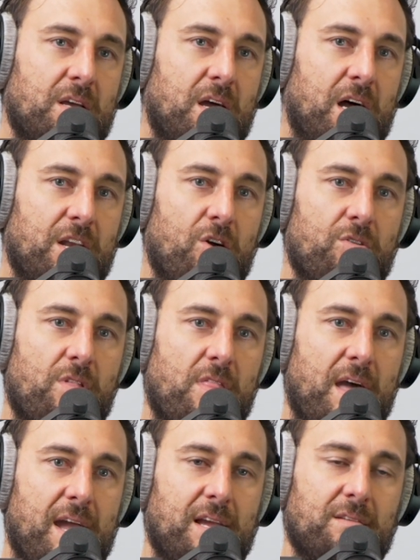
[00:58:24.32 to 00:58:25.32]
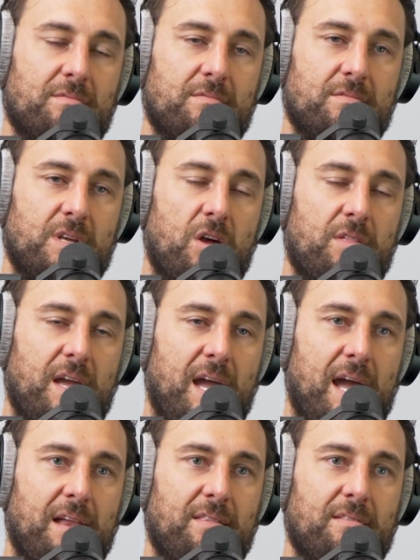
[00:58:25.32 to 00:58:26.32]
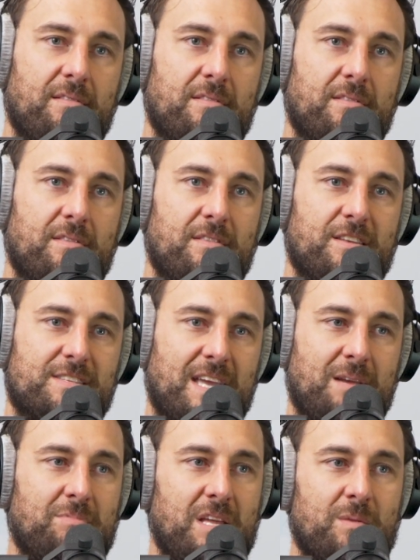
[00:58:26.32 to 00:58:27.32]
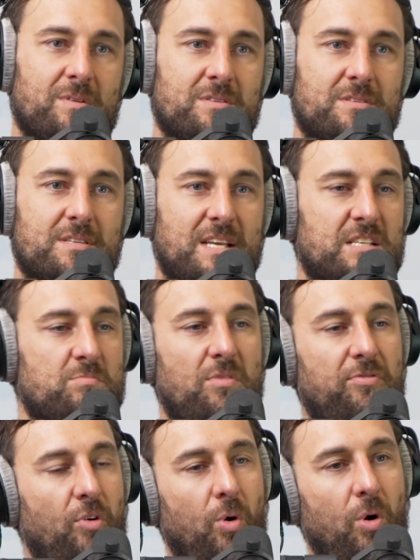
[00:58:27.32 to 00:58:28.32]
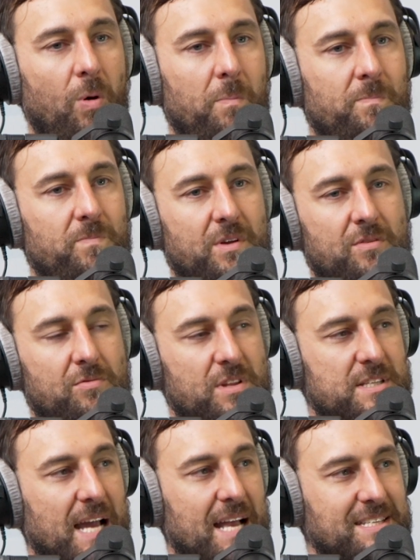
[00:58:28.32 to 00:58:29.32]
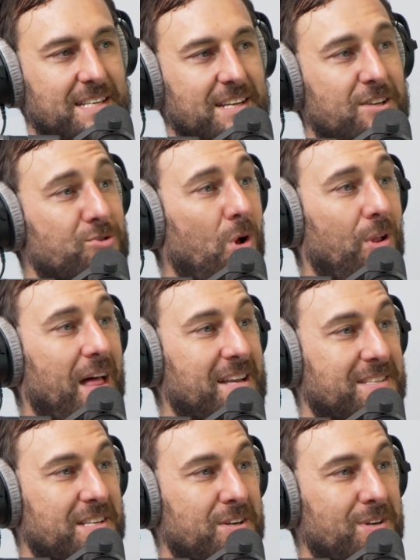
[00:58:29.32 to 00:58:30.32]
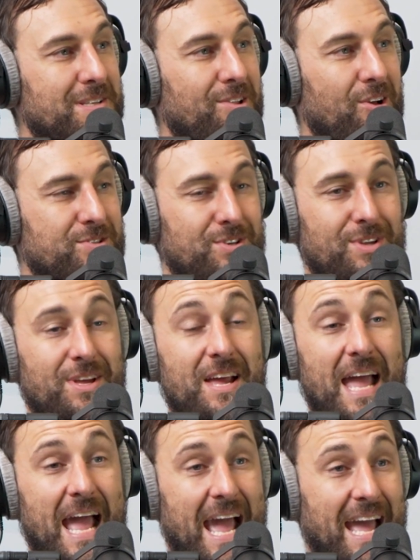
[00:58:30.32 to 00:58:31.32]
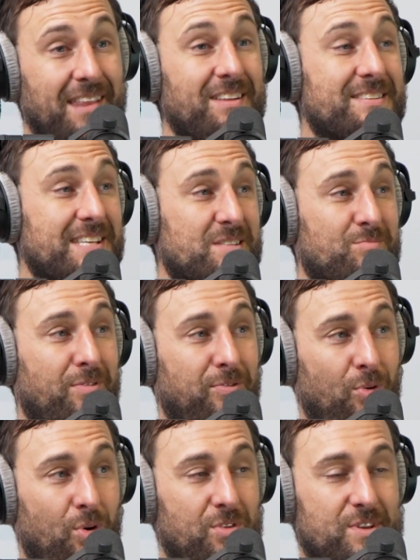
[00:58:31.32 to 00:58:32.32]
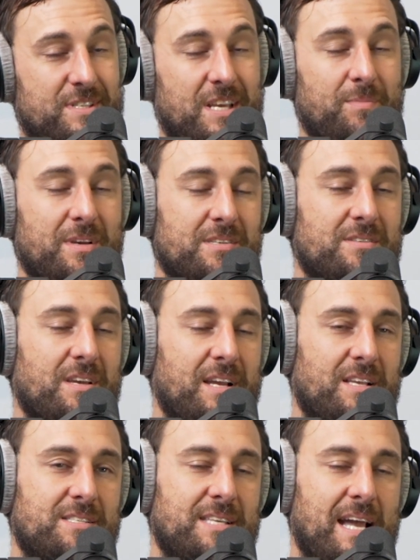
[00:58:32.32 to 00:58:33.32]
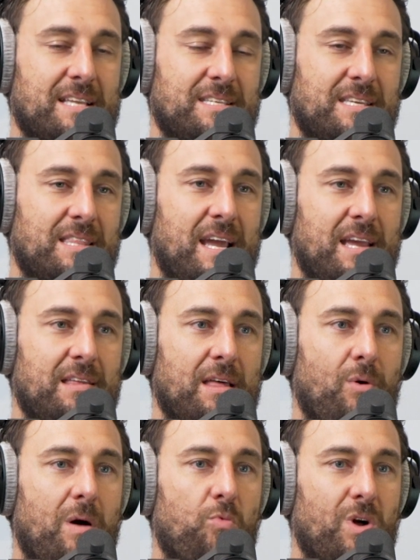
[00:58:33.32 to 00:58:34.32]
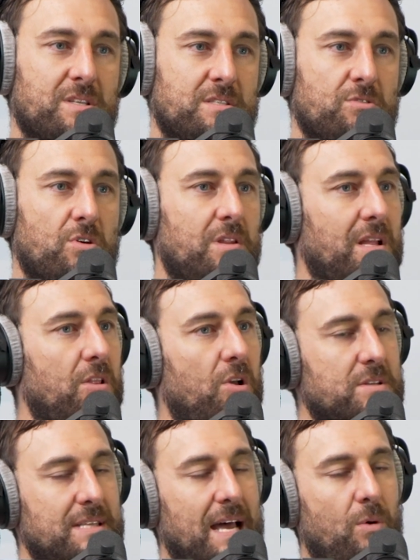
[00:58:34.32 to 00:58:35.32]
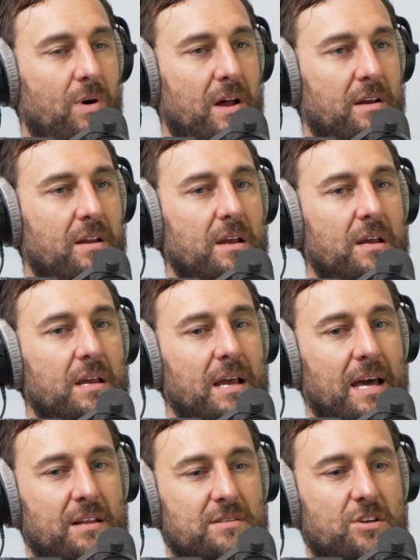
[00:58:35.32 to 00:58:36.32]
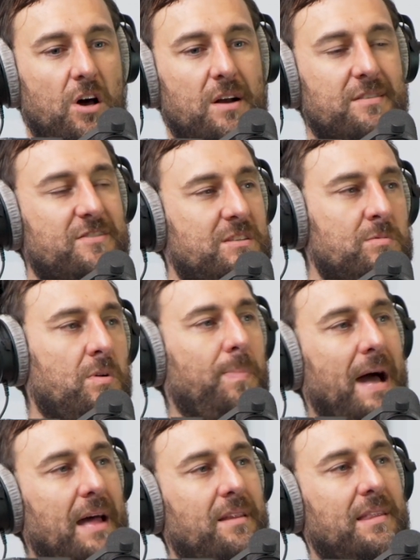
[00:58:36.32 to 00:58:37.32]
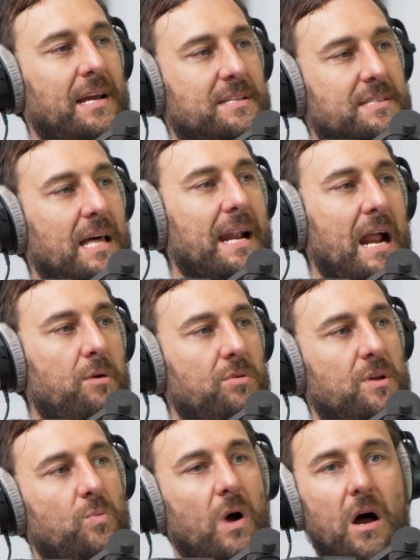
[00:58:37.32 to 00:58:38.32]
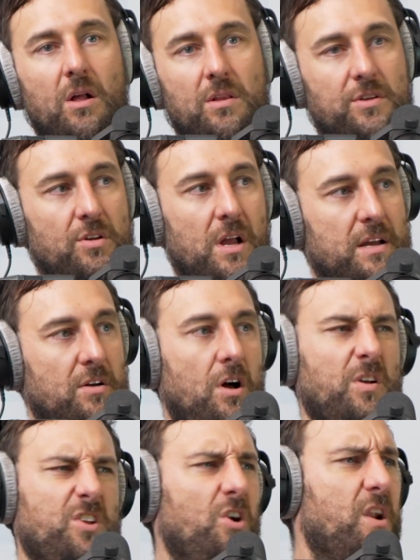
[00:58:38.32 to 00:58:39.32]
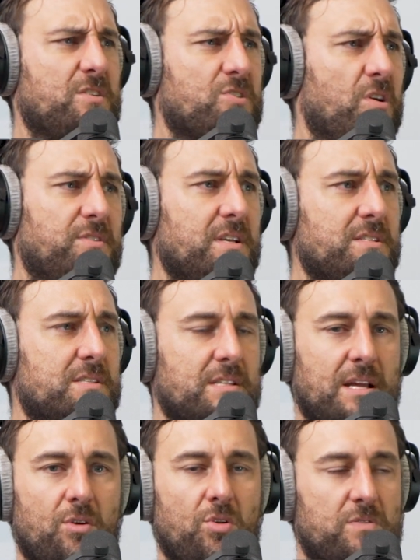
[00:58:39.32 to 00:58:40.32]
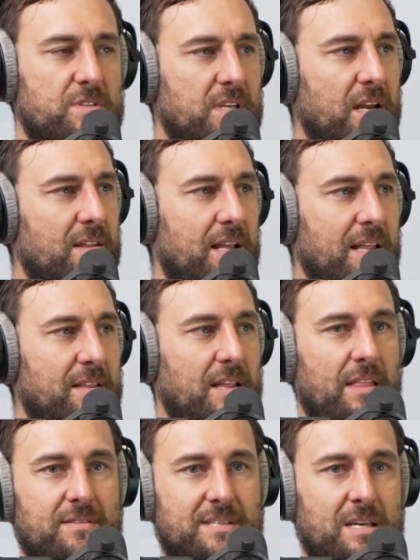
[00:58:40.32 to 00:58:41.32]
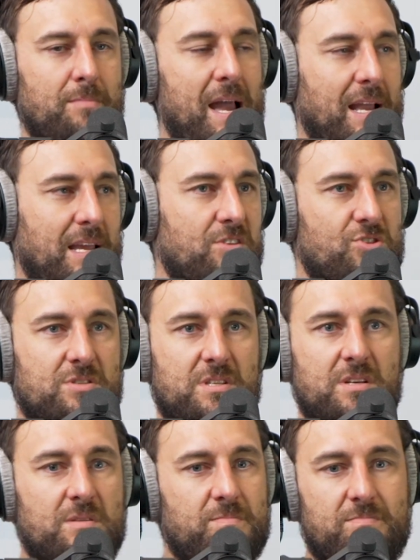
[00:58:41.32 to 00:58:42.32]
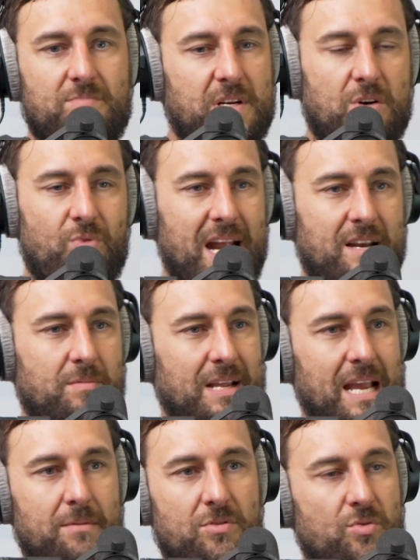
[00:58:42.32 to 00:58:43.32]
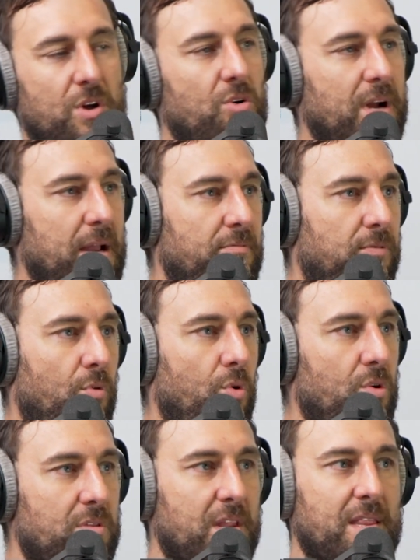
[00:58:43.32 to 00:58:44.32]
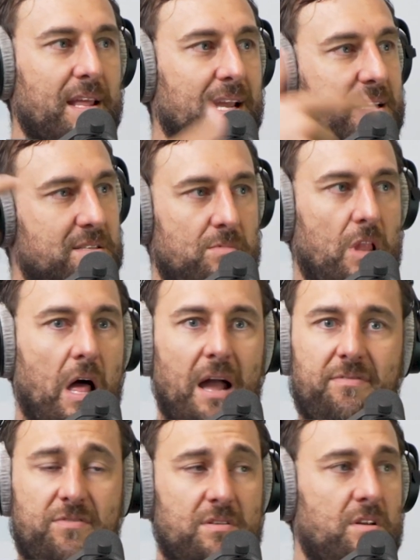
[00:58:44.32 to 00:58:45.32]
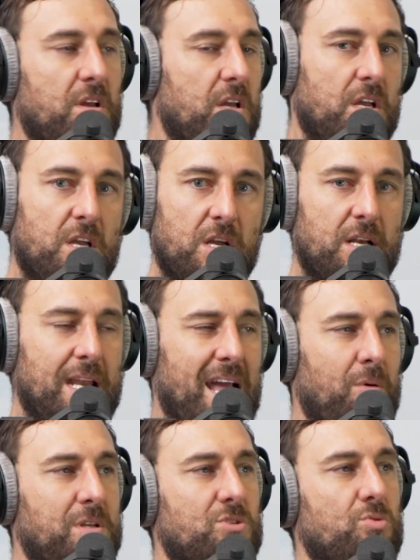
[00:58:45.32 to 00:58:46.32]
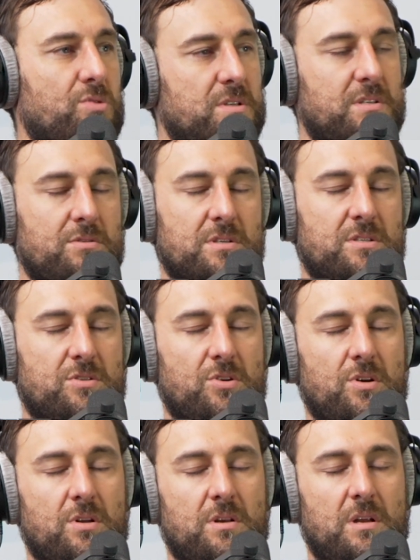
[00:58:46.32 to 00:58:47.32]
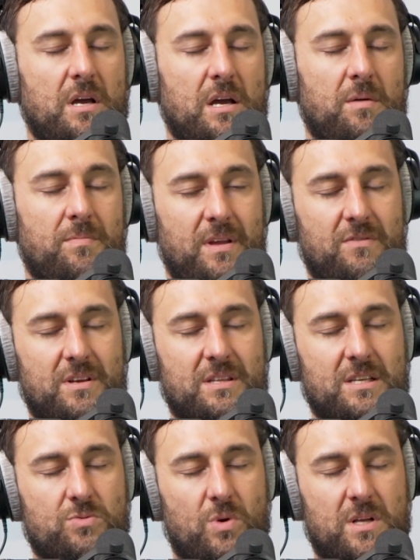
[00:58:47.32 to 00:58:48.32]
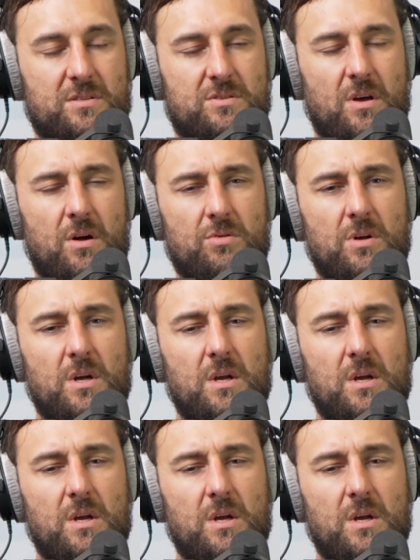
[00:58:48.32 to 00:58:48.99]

I know that they had the same demons the season before with Tassie, control of that series, lost it, and the season before in the semis against Tassie, they were up 1-0 and then lost that one. And it's kind of a similar pattern. They'd start out really well, and you're like, oh, United's got this, and then all of a sudden they let the other team back in just in a random Game 3 or Game 4, and then they get some life. And now we saw the series turn even in this one. So